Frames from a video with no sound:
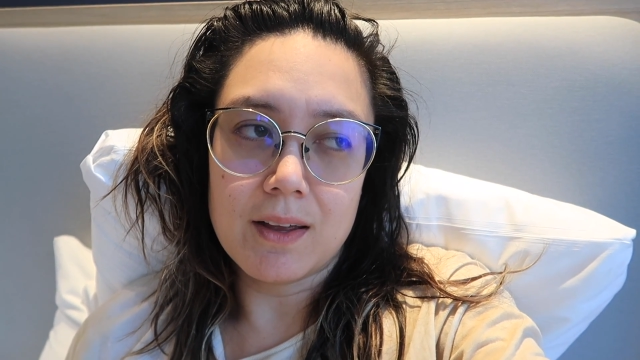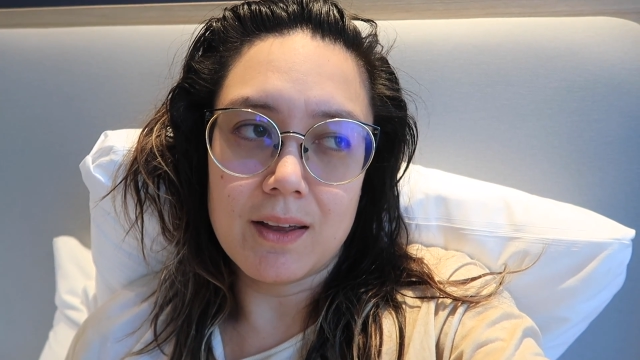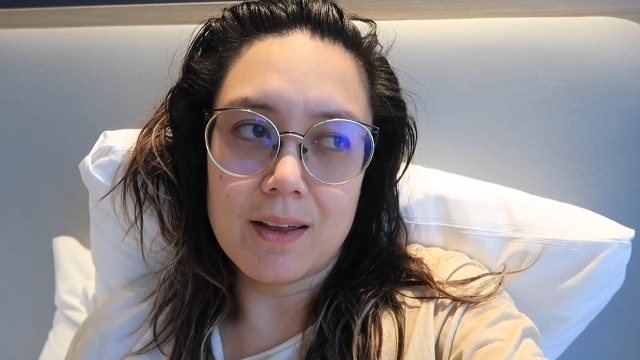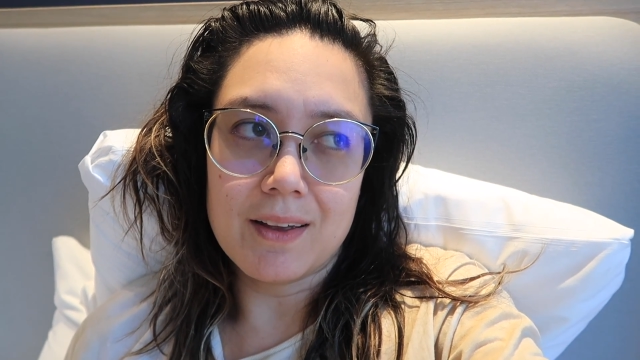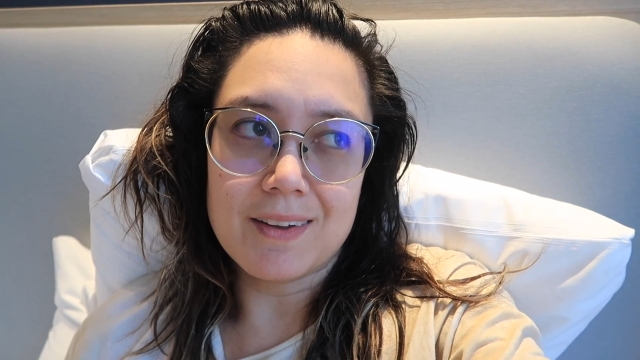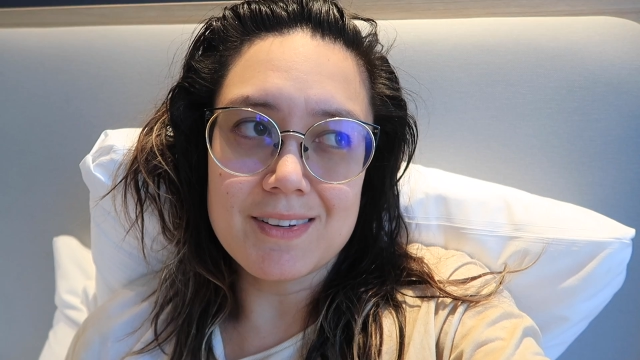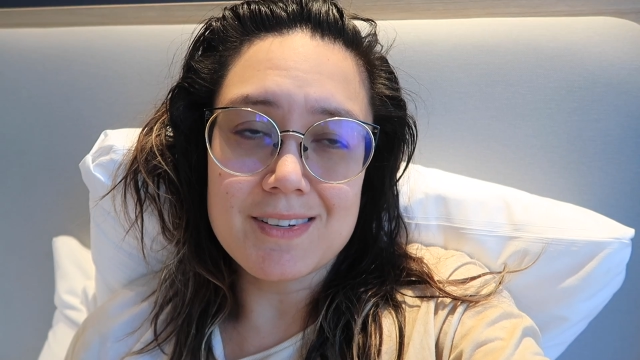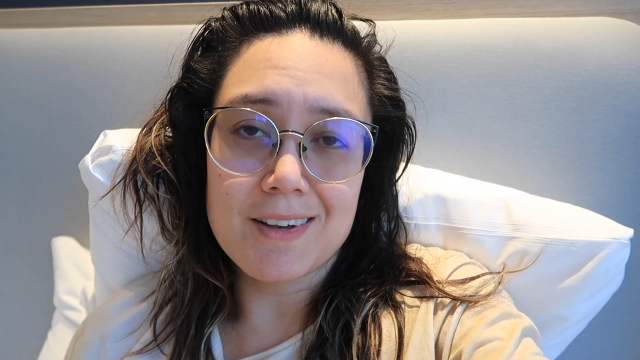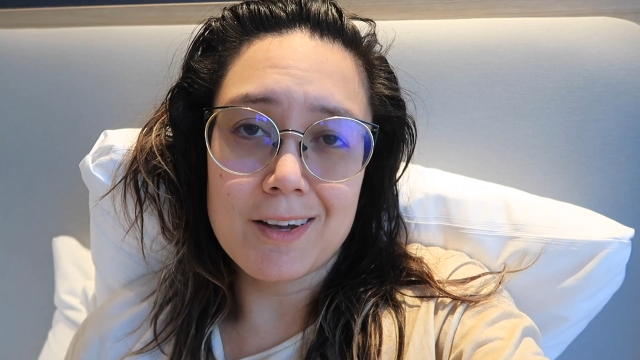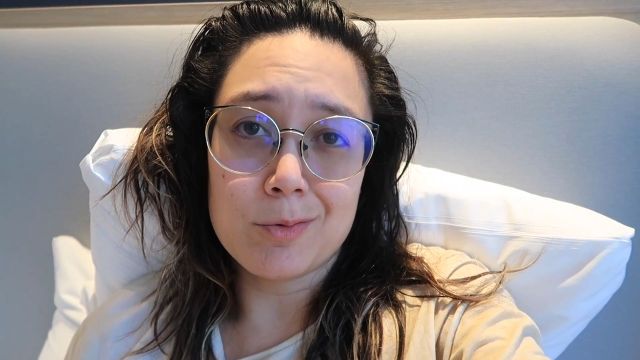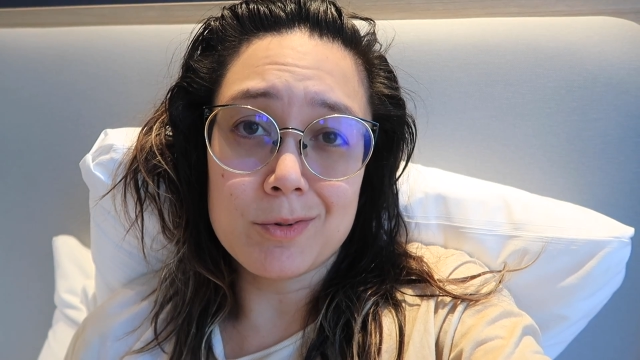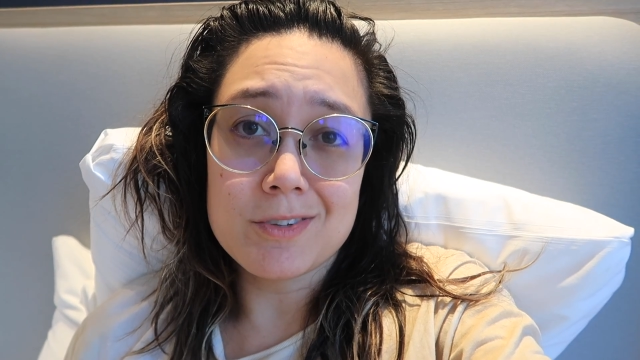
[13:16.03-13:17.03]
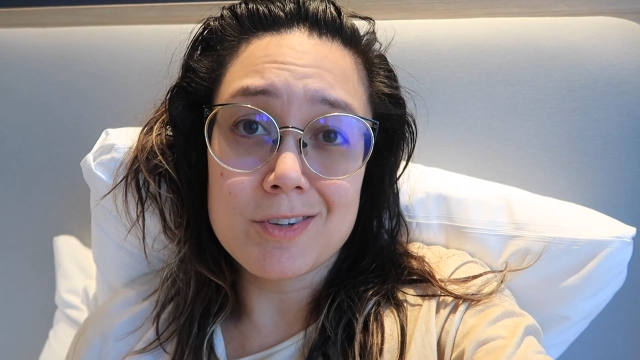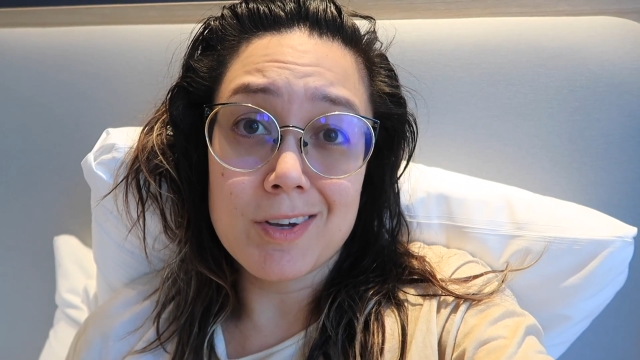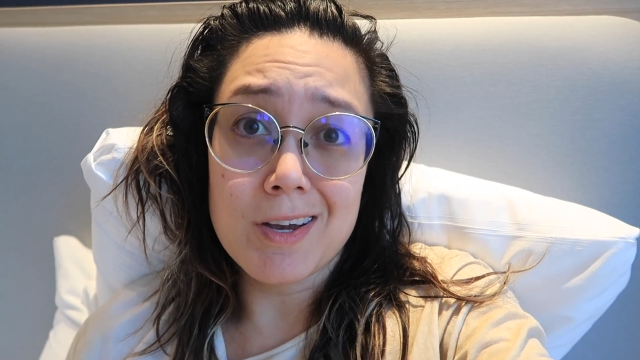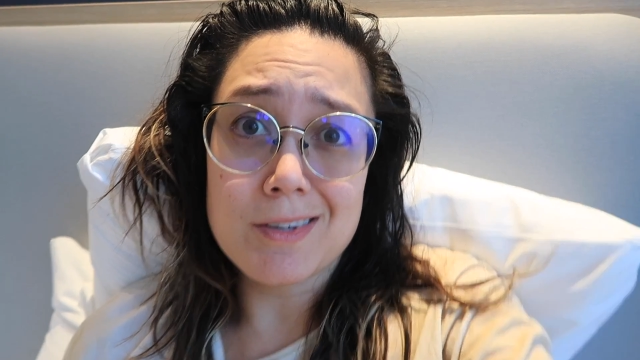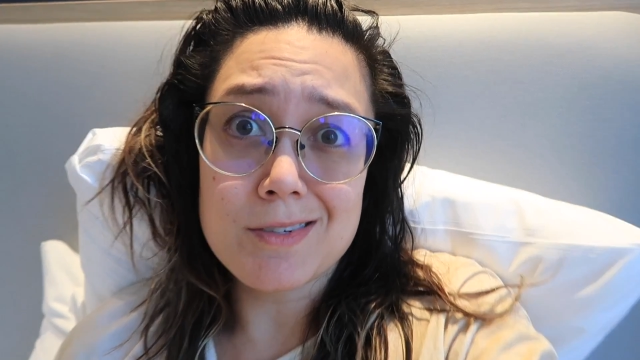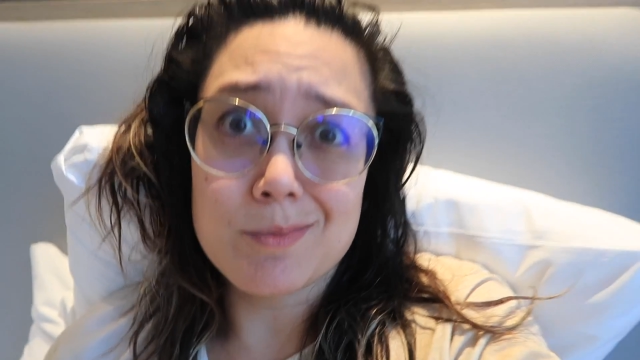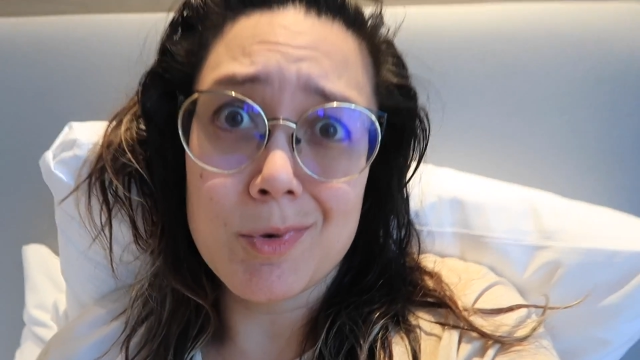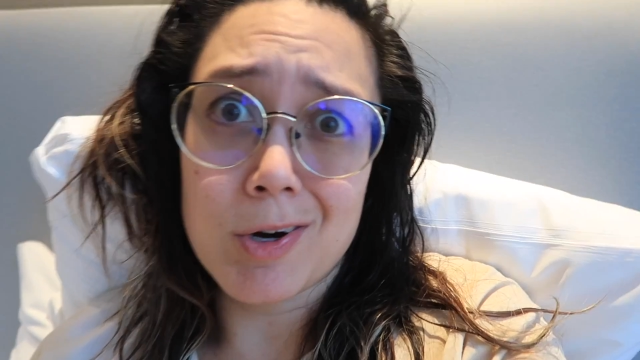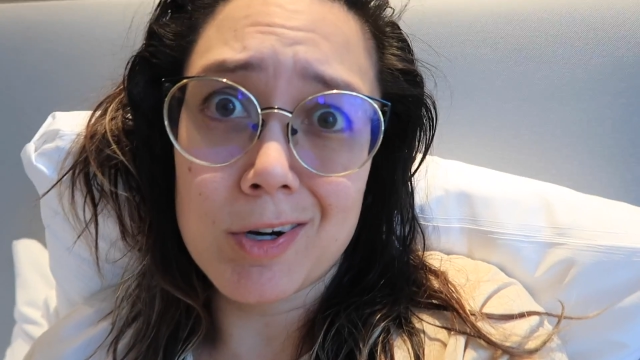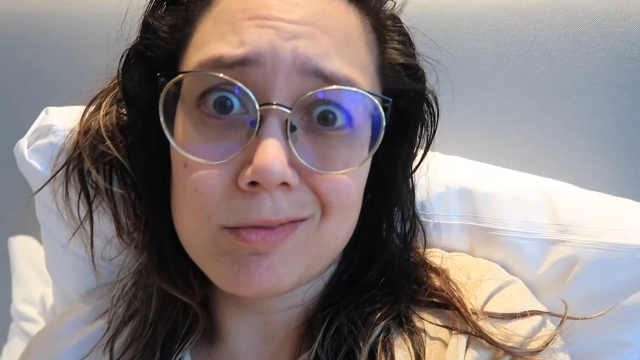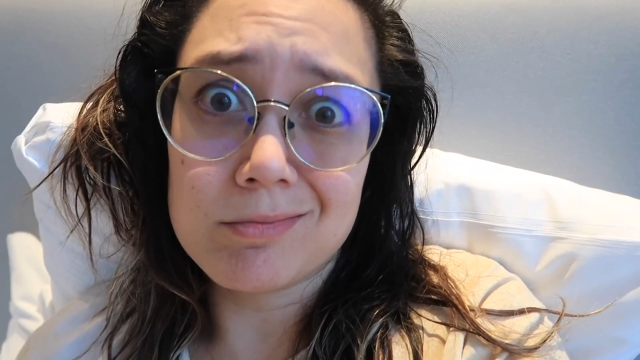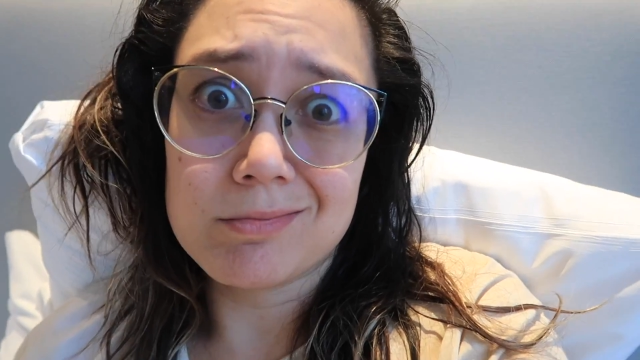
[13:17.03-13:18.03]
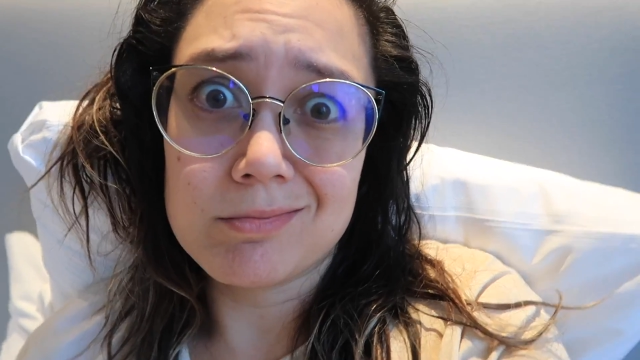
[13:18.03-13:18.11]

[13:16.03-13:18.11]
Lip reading: and we'll see you guys tomorrow.